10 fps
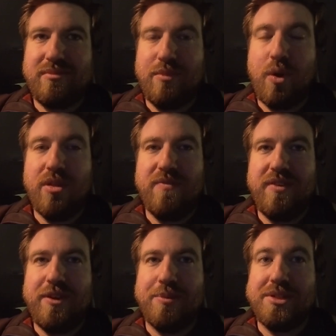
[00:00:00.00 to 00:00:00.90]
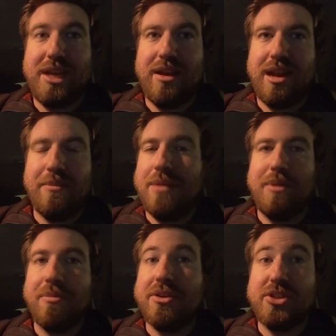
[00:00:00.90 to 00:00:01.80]
more than 50% and I might
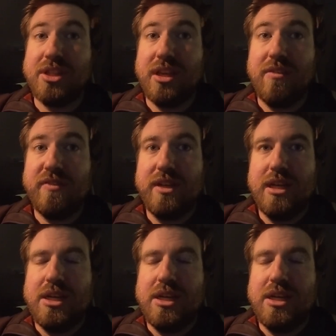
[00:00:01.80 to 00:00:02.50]
be able to just leave.